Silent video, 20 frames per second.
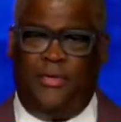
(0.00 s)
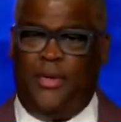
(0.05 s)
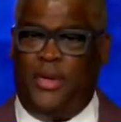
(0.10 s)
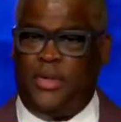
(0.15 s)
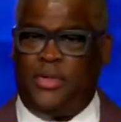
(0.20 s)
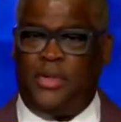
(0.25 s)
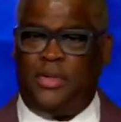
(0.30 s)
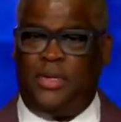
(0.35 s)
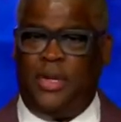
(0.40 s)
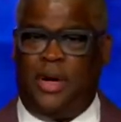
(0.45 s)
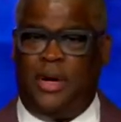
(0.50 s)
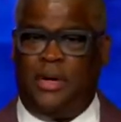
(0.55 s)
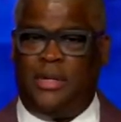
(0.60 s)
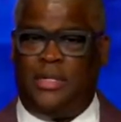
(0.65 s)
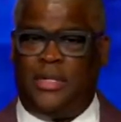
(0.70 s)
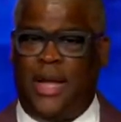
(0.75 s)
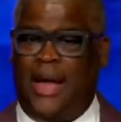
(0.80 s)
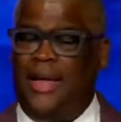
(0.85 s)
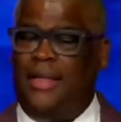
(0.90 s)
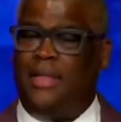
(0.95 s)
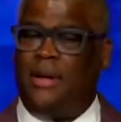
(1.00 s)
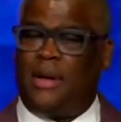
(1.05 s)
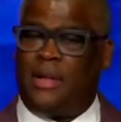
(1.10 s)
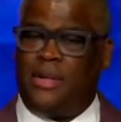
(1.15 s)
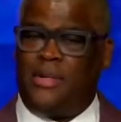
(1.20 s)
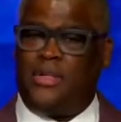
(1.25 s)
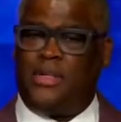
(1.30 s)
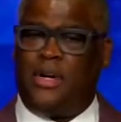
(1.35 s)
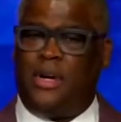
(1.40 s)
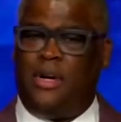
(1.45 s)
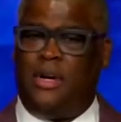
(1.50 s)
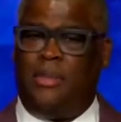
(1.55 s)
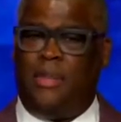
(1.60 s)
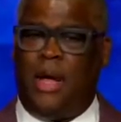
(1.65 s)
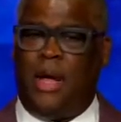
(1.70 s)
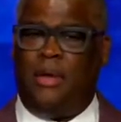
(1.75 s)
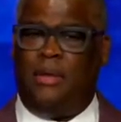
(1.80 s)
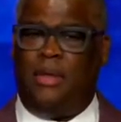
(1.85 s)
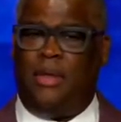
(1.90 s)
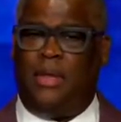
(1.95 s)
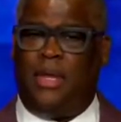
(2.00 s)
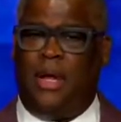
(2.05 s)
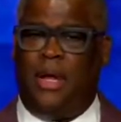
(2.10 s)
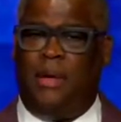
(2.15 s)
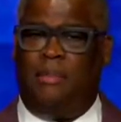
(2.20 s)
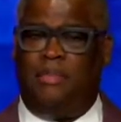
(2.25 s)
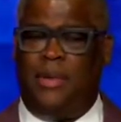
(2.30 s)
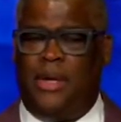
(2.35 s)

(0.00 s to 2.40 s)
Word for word: officials there say they're concerned about uh,